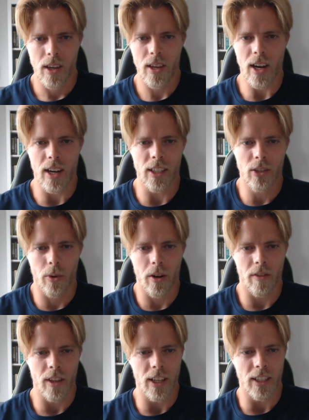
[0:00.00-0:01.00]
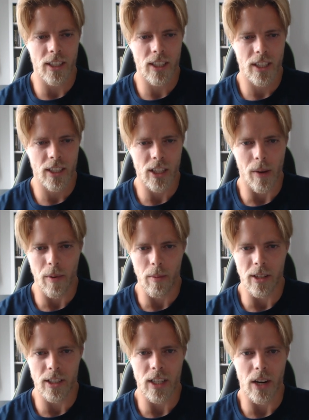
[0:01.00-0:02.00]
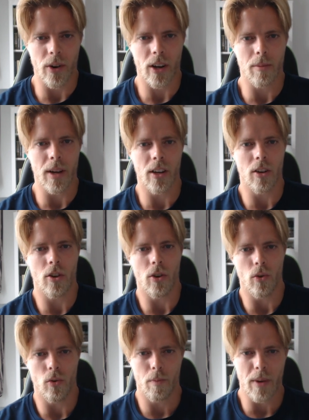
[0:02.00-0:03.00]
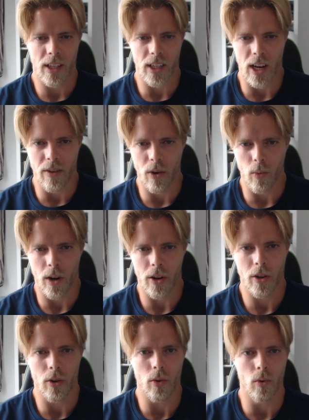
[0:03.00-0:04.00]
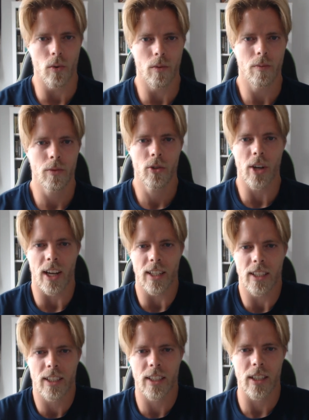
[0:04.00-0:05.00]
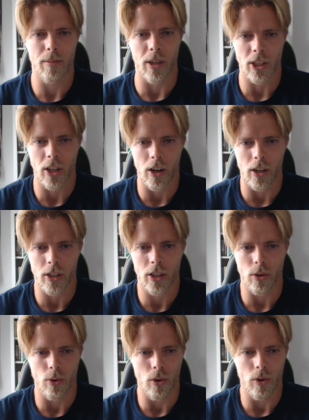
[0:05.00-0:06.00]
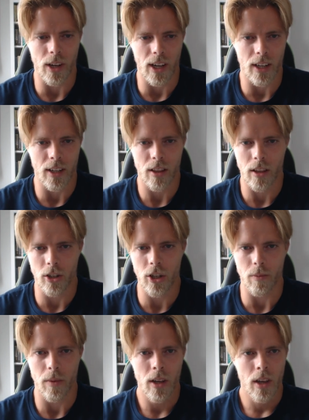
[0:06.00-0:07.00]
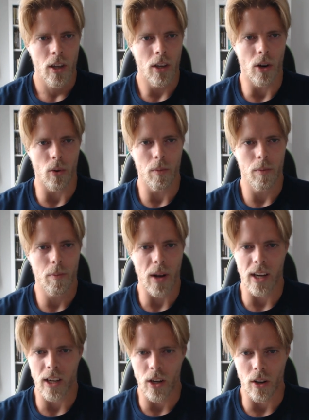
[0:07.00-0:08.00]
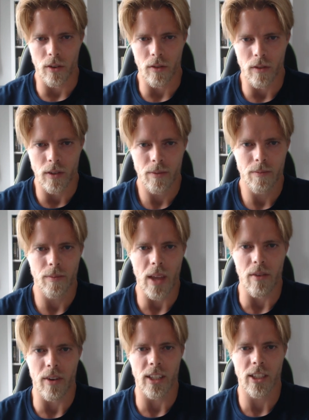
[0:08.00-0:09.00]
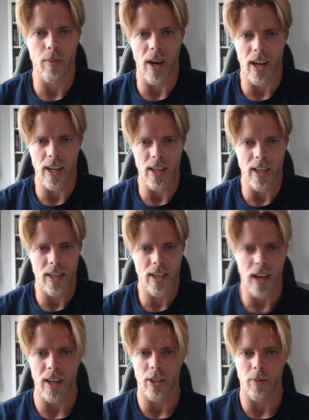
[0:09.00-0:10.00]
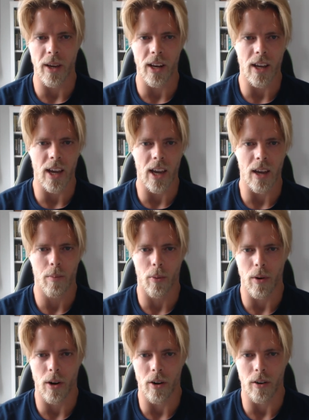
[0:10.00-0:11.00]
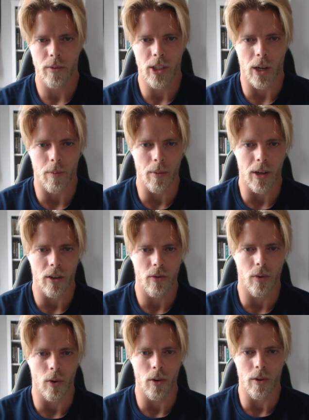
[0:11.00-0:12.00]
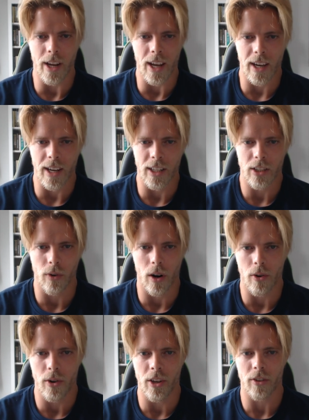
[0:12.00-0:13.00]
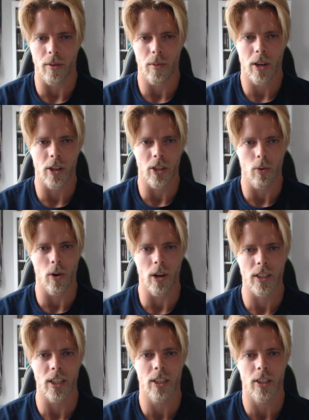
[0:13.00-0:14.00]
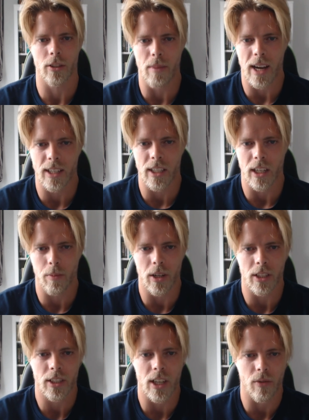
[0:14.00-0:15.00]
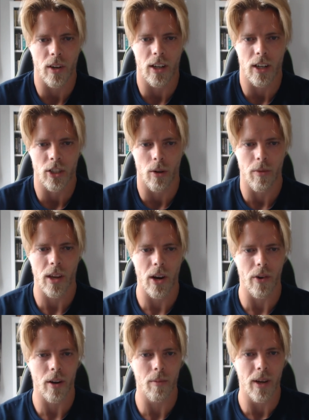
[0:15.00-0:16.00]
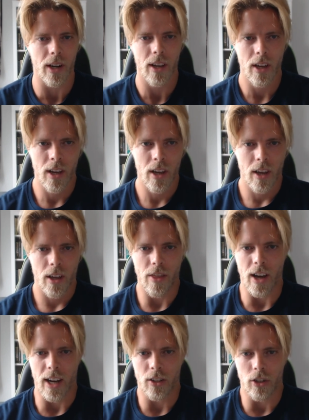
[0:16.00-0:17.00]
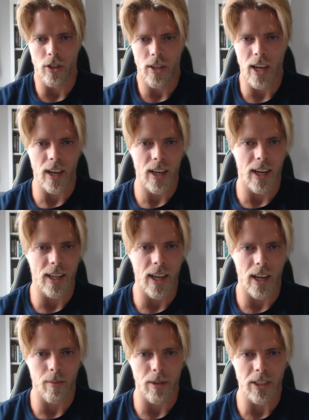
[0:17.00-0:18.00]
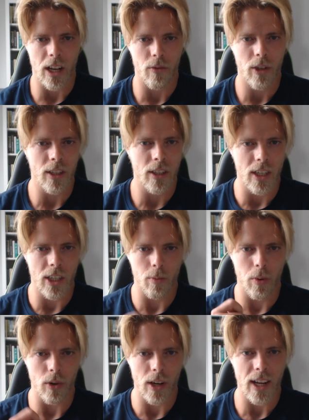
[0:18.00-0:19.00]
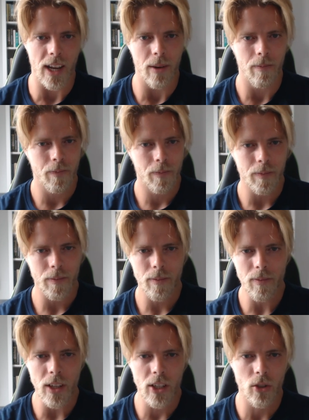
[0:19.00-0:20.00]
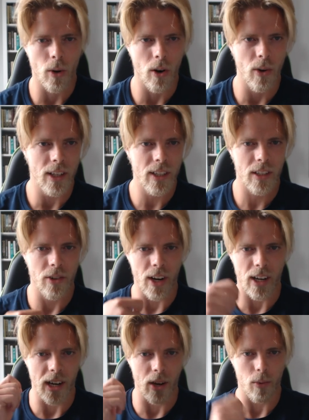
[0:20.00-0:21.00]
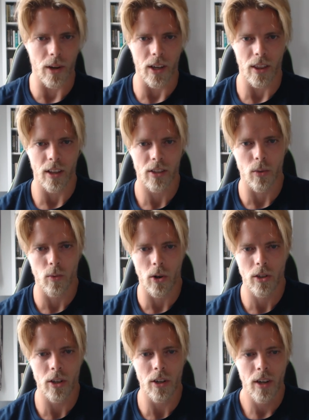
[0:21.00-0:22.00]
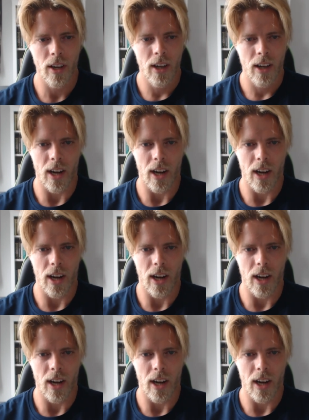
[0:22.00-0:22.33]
Yeah, it's one of these supplements I recommend to basically everyone who trains martial arts or in the gym. You know, plenty of evidence behind it, and it's been a popular supplement for decades for a reason, because it works. It's not magic, but it's definitely something I recommend that you should take. I take it myself, use a teaspoon a day, swallow it directly with some water.